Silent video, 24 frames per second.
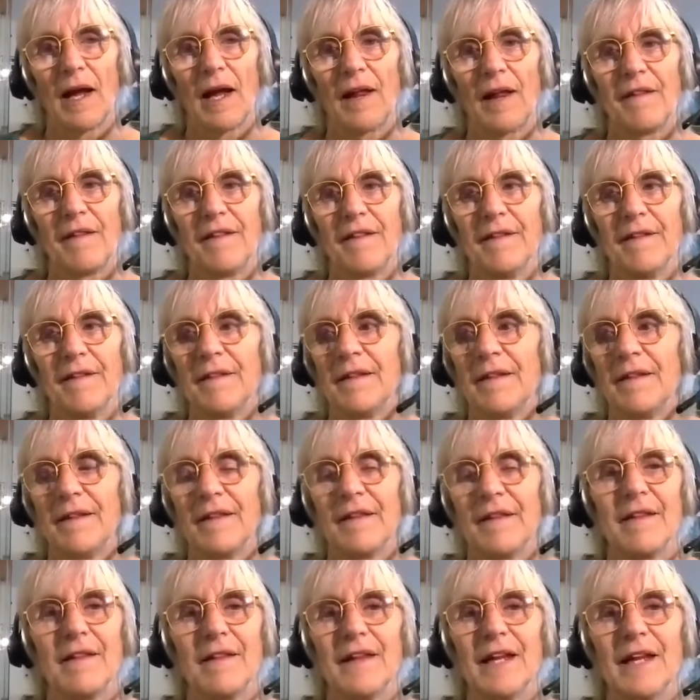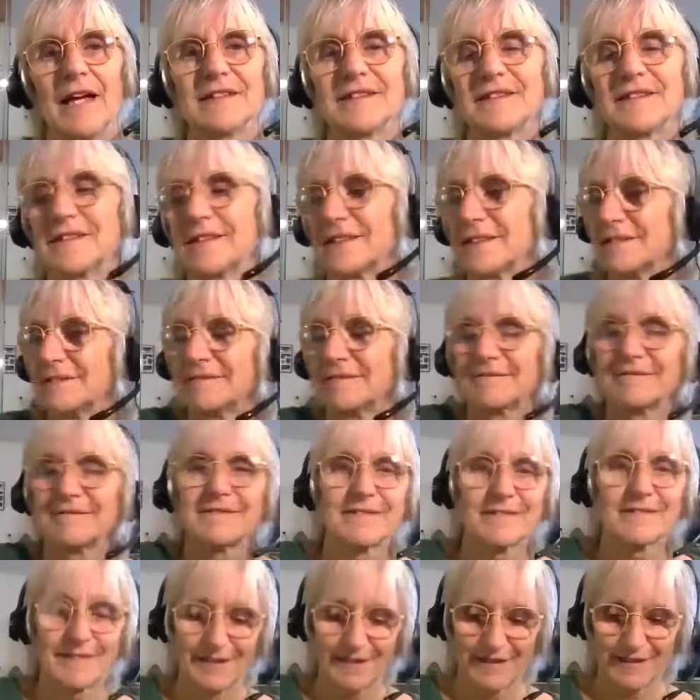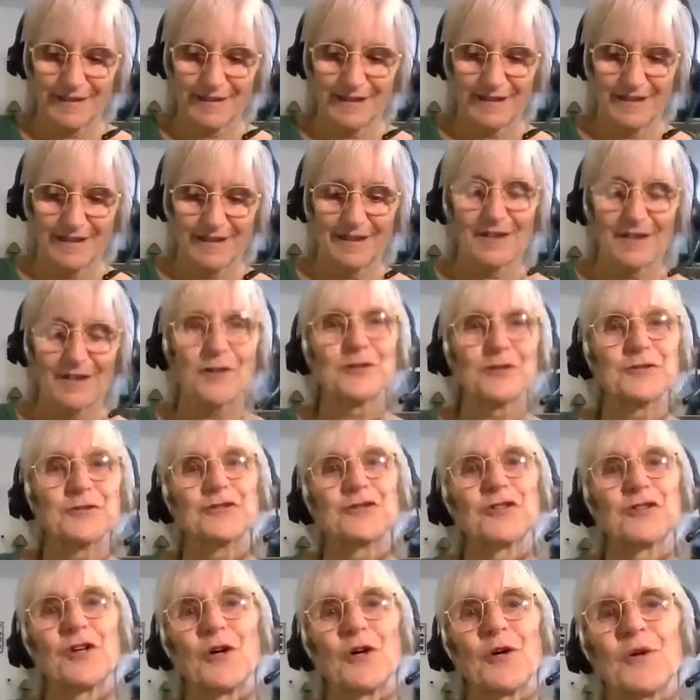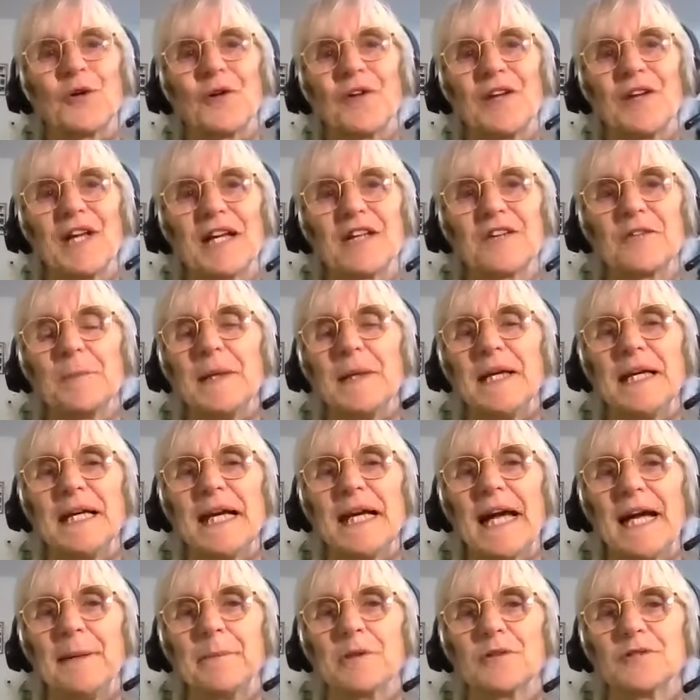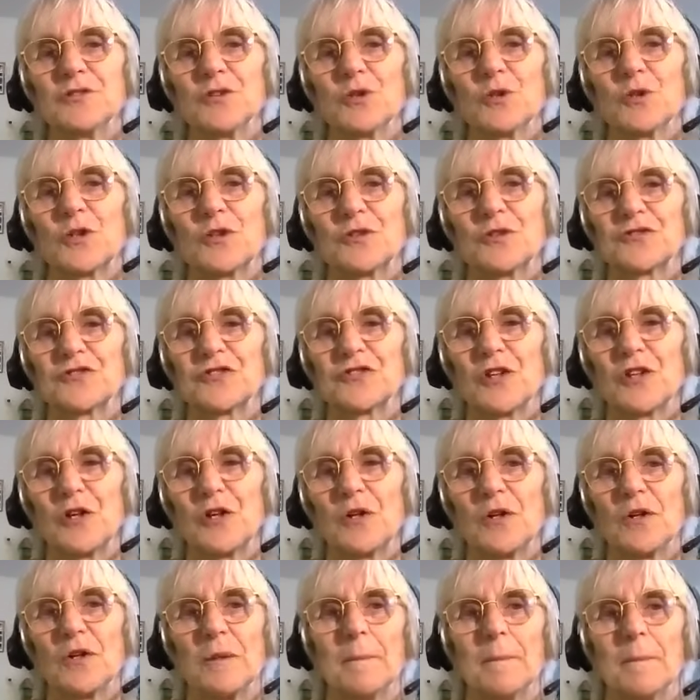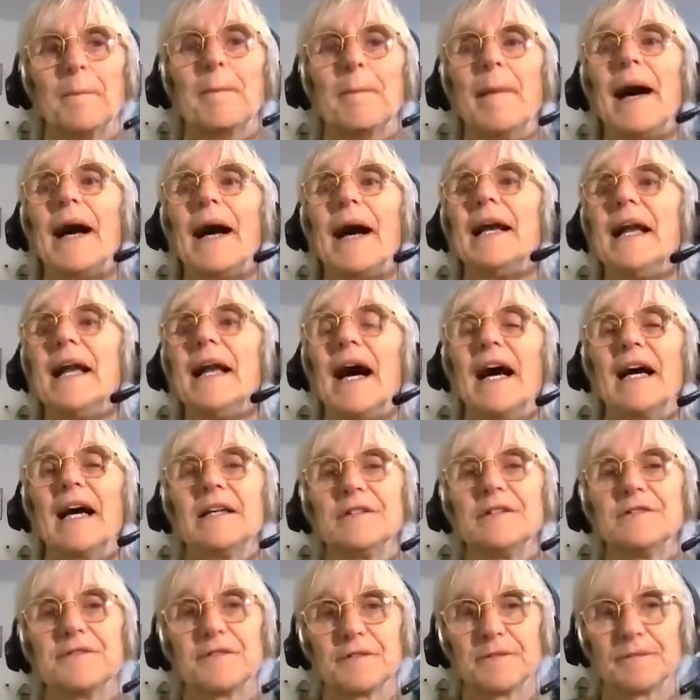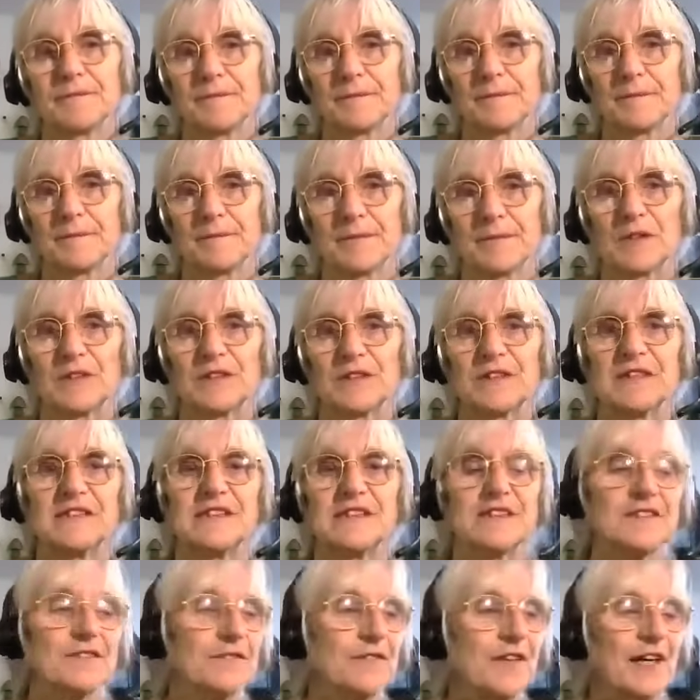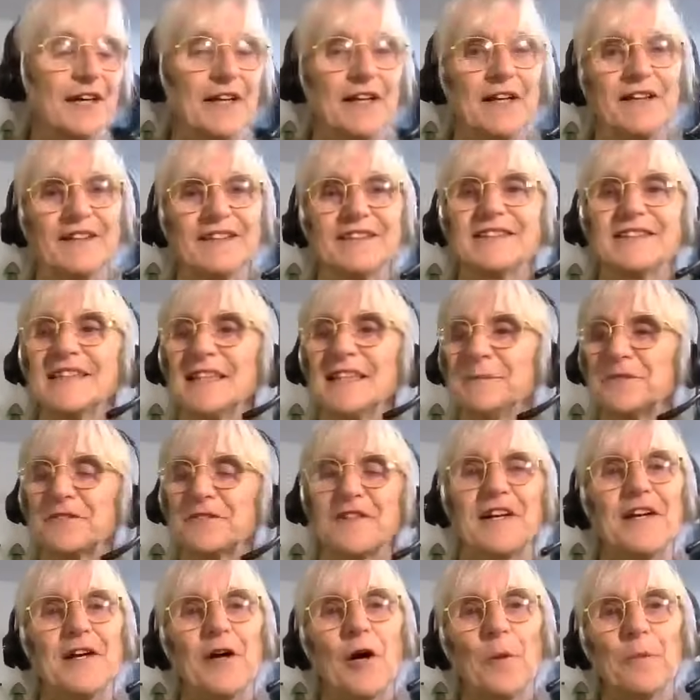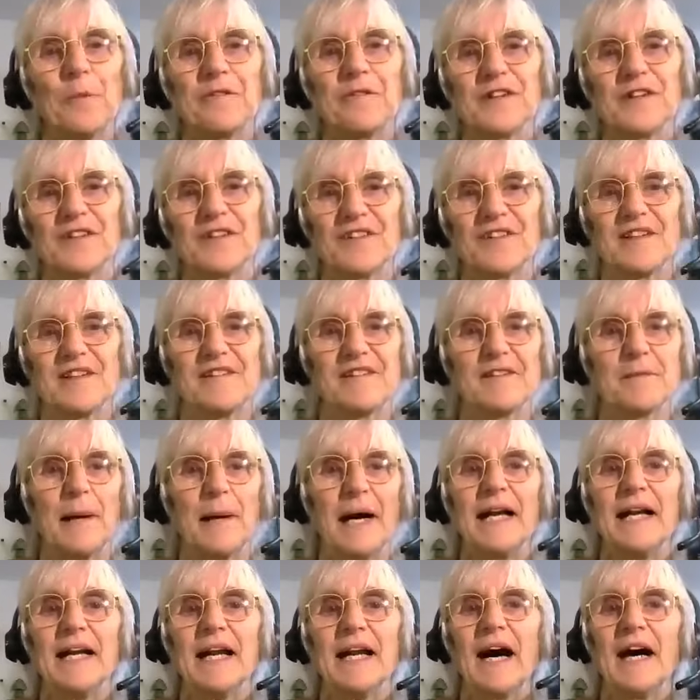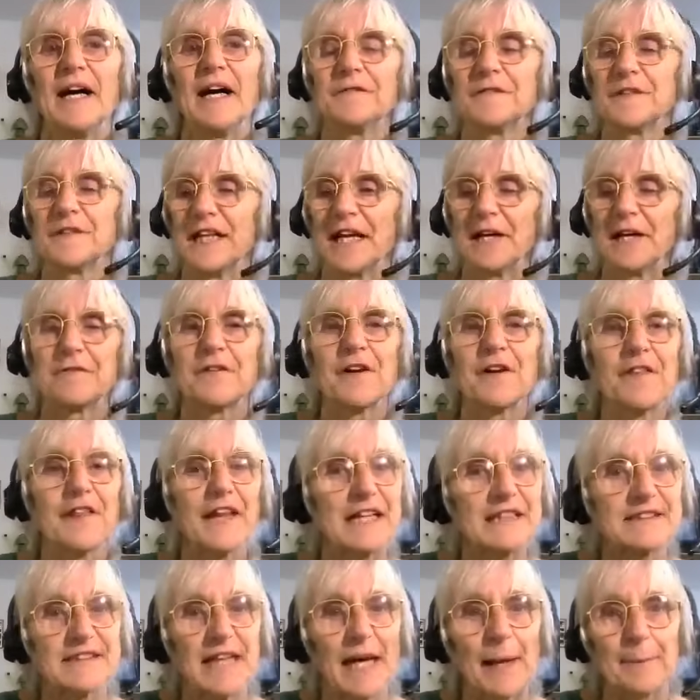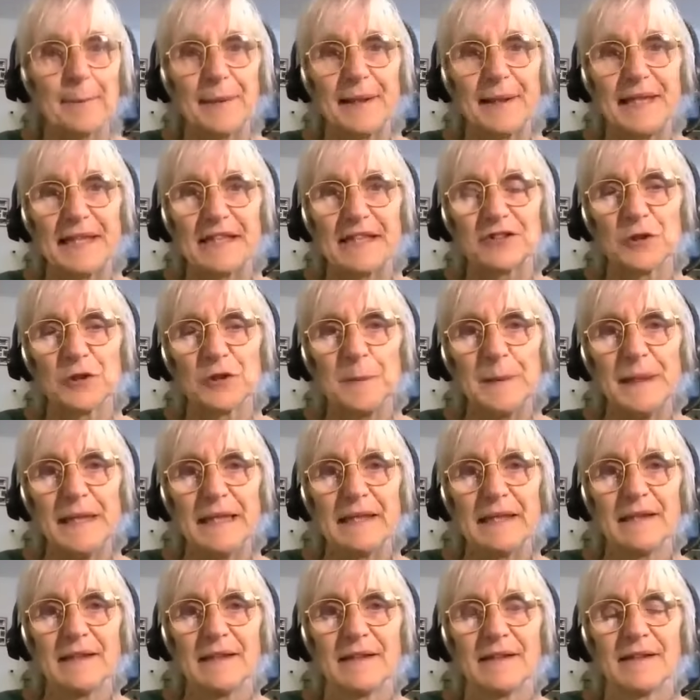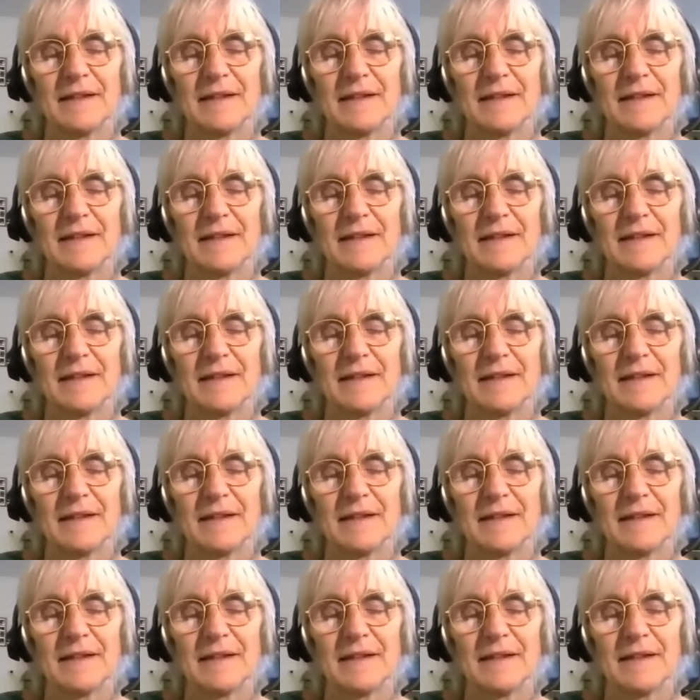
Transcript: And there's control. There's being able to control my life, because it's very, it seems very obvious. It's my life and everything is happening to me.